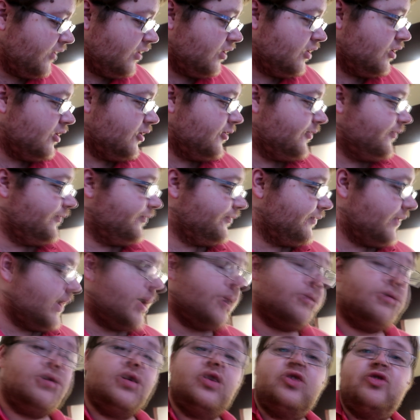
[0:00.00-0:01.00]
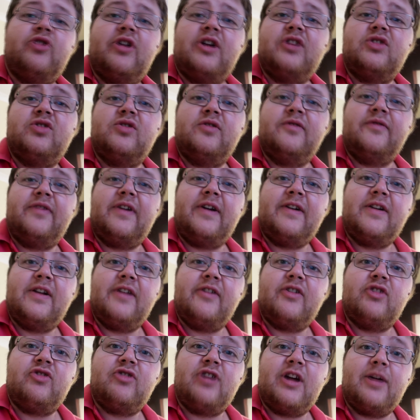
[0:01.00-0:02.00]
thought I'm gonna try something I
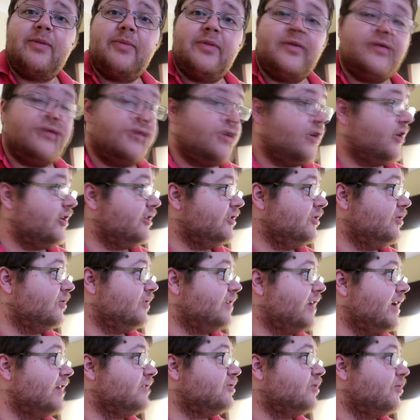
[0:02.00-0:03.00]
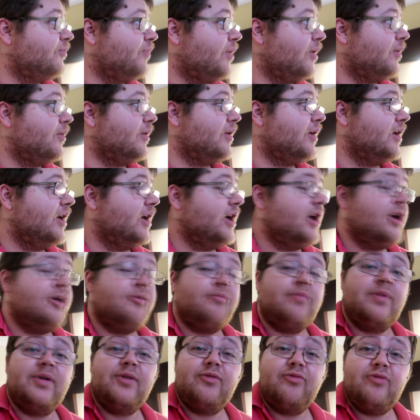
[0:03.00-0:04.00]
never tried before. You guys will probably
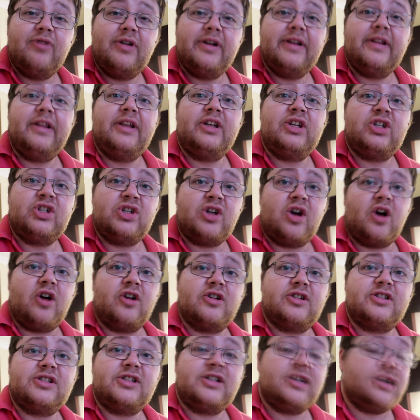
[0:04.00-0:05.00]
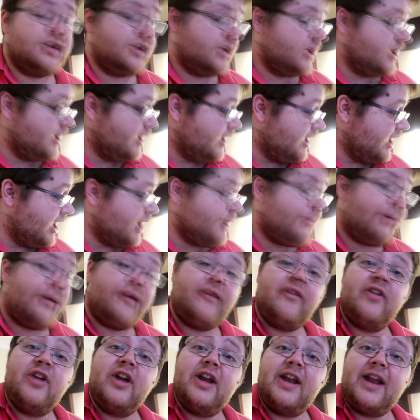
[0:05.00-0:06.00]
be really shocked. I'm
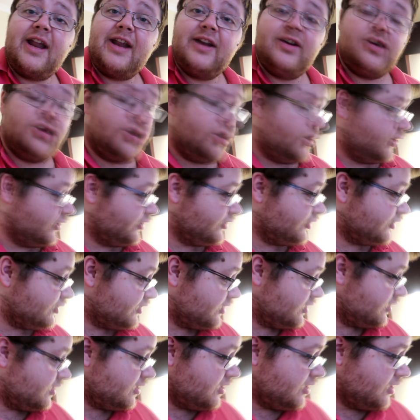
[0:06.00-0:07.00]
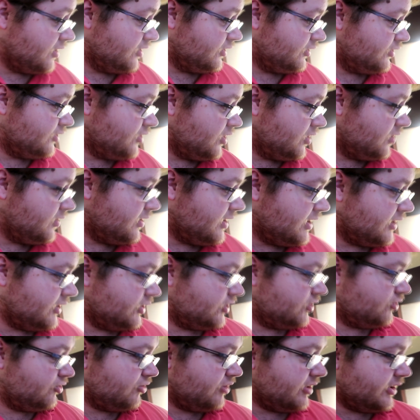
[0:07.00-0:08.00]
having a Nando's. So
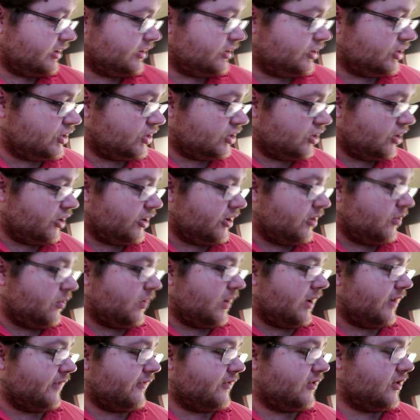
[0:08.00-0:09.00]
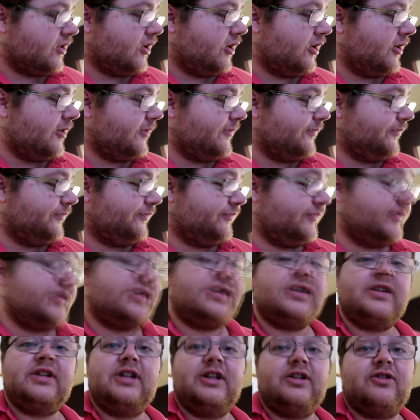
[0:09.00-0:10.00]
let's try and show you what I've got.
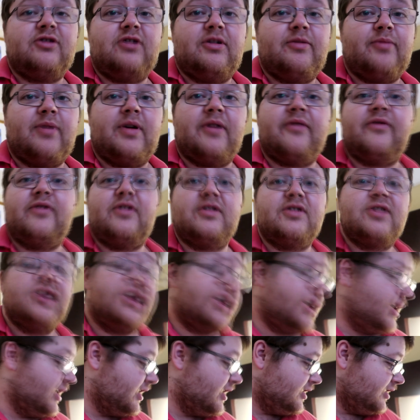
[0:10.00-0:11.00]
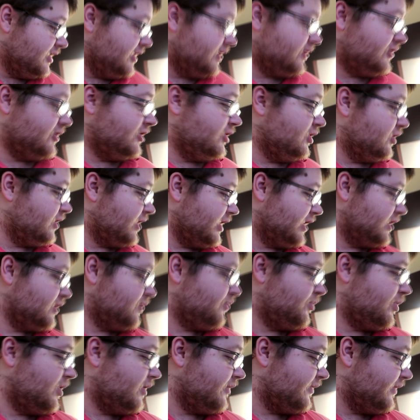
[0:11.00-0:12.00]
This is literally breakfast. Literally, you guys
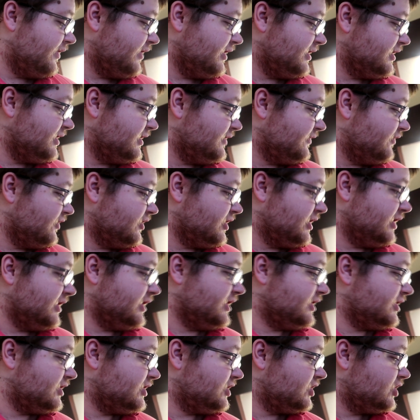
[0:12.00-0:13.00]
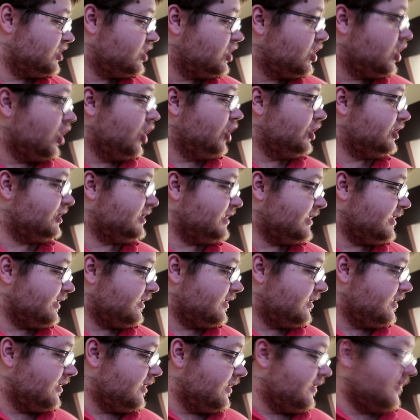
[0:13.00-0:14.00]
will probably think this is fucking disgusting
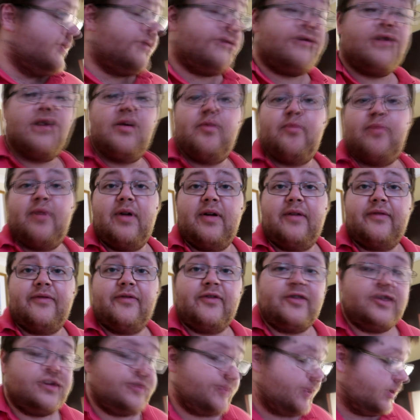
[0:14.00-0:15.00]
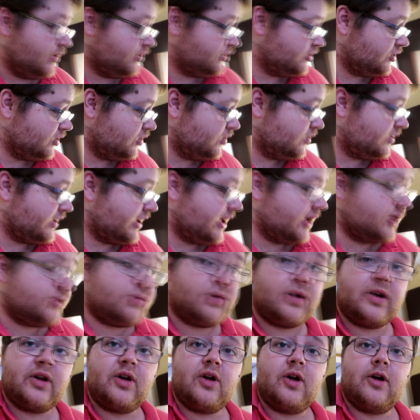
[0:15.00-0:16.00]
for breakfast, but I'll show you
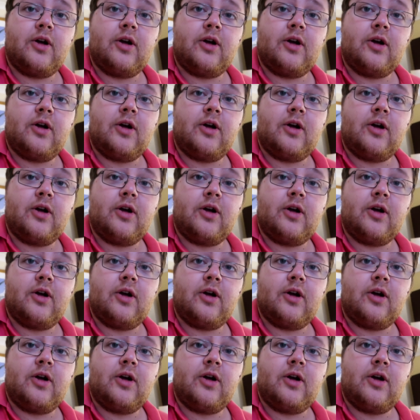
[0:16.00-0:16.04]
guys what I